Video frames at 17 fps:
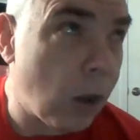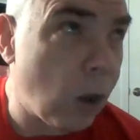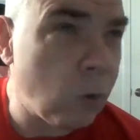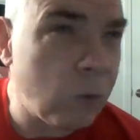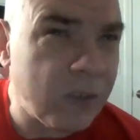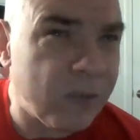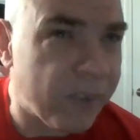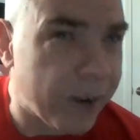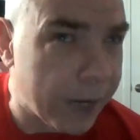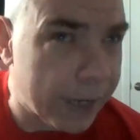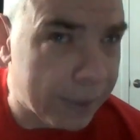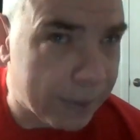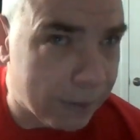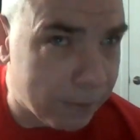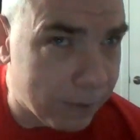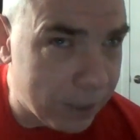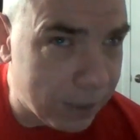Always
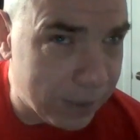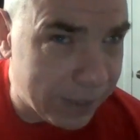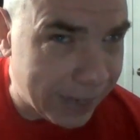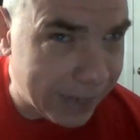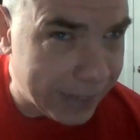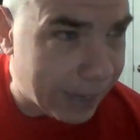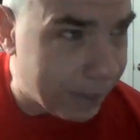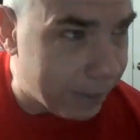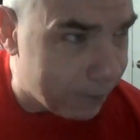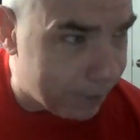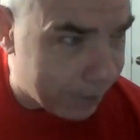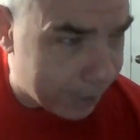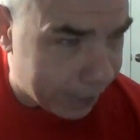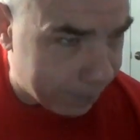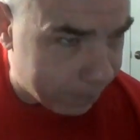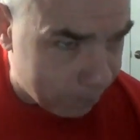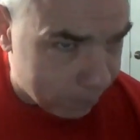get that
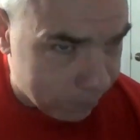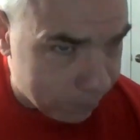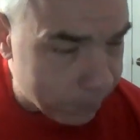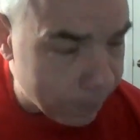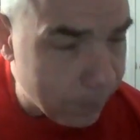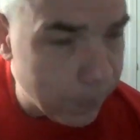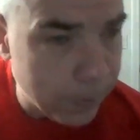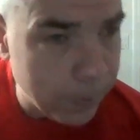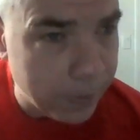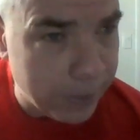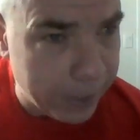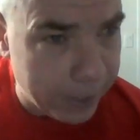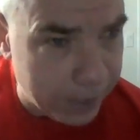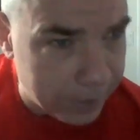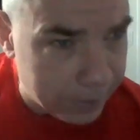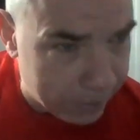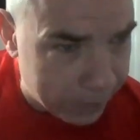name
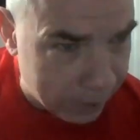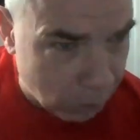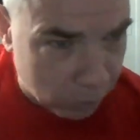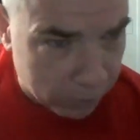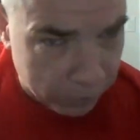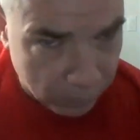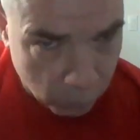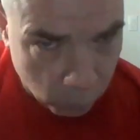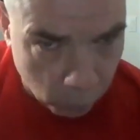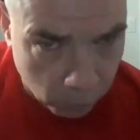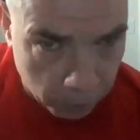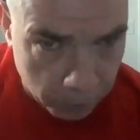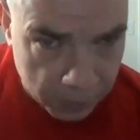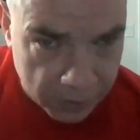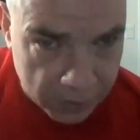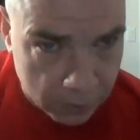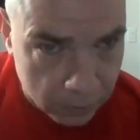in the order of the
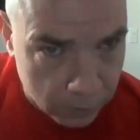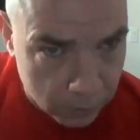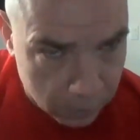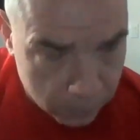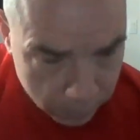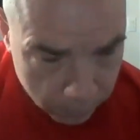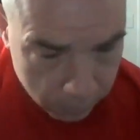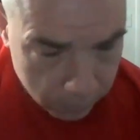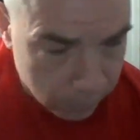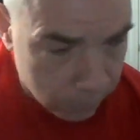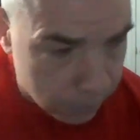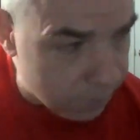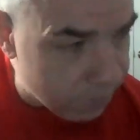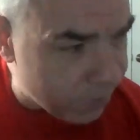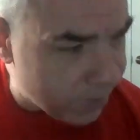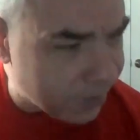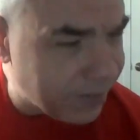words
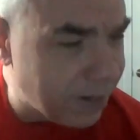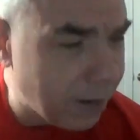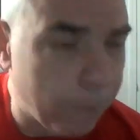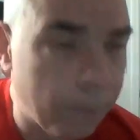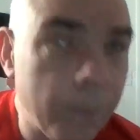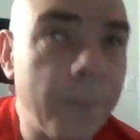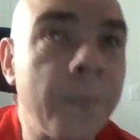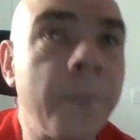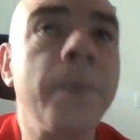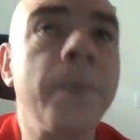mixed up.